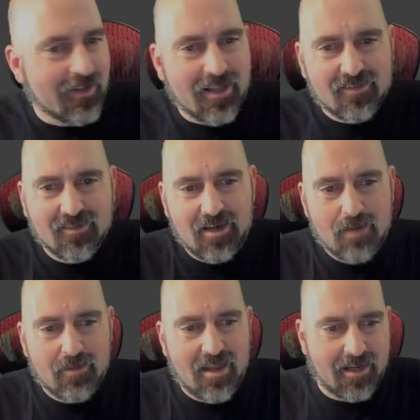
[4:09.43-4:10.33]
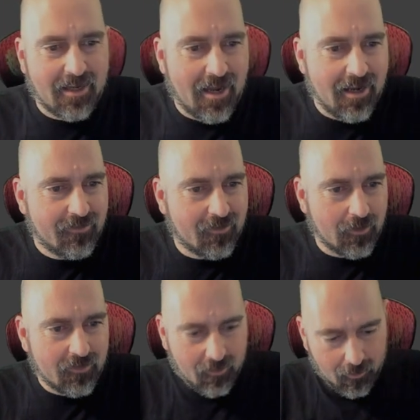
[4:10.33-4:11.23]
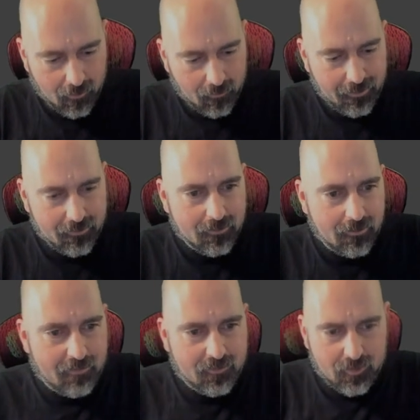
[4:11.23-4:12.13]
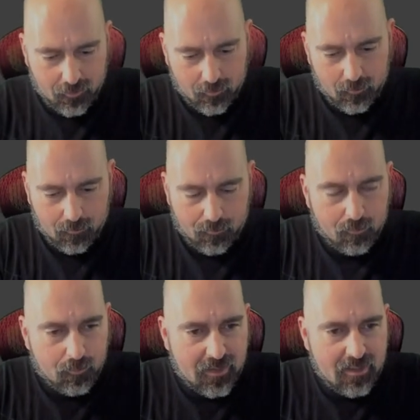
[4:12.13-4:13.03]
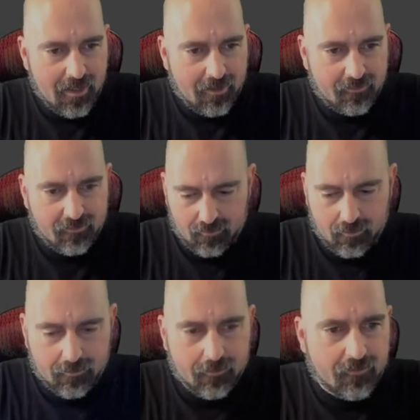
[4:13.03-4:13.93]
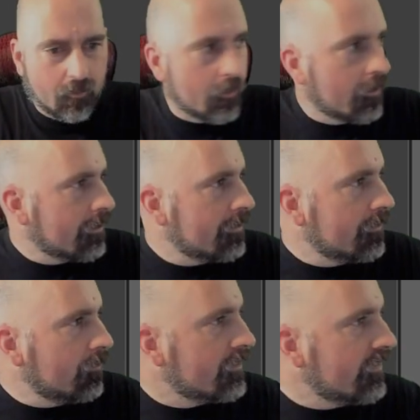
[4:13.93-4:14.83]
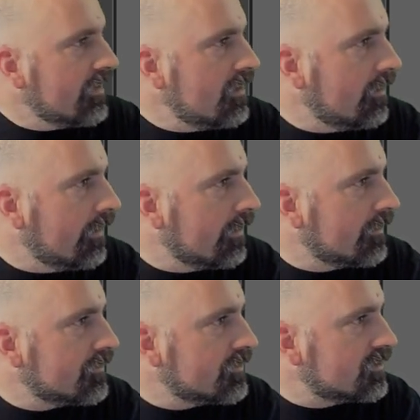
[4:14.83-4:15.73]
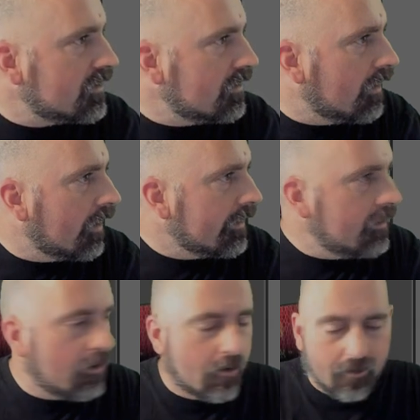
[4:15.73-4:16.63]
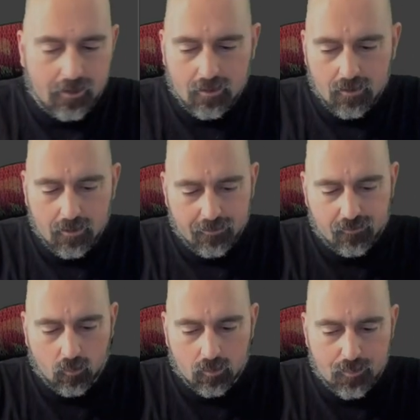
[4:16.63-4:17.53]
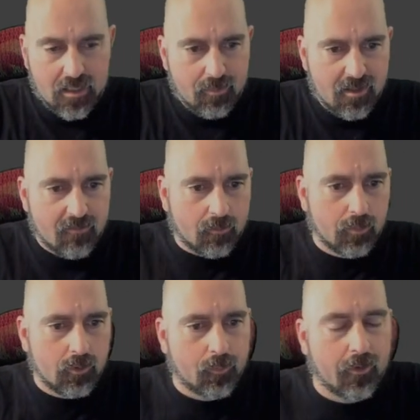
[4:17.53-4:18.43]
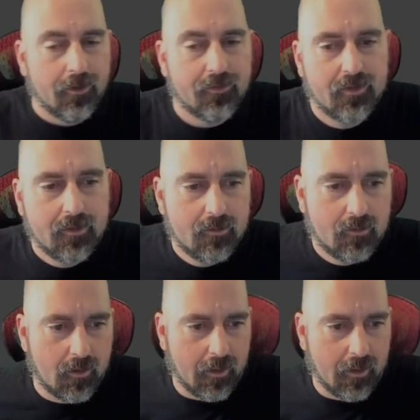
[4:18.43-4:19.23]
Anyway, that's the name of that guy. So let's call it F2 BX underscore with ENTIERE underscore BP for blueprint.